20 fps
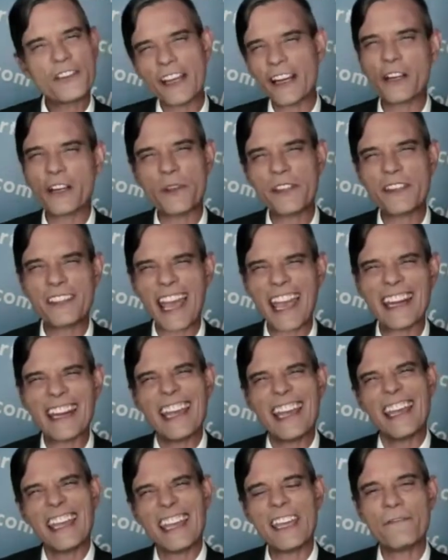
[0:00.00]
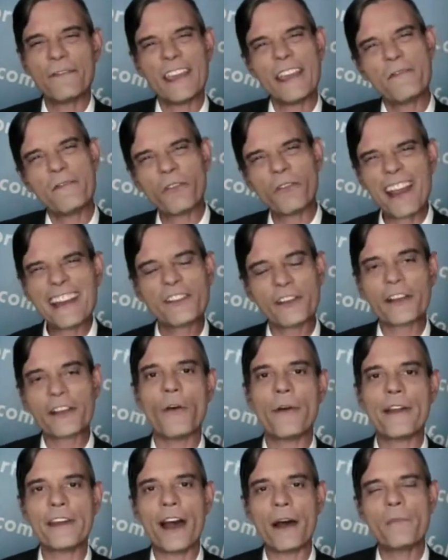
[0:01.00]
Jared was saying, if rates are
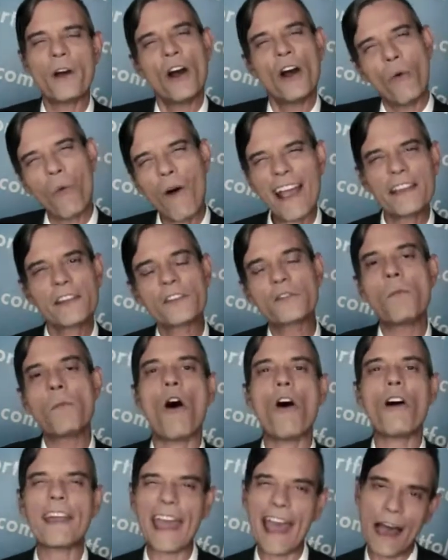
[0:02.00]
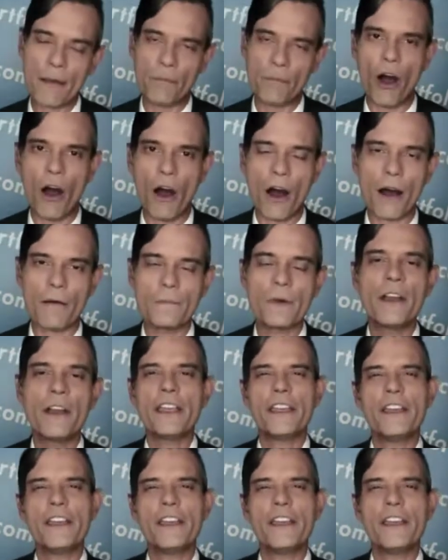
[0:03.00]
going up, why is small cap up?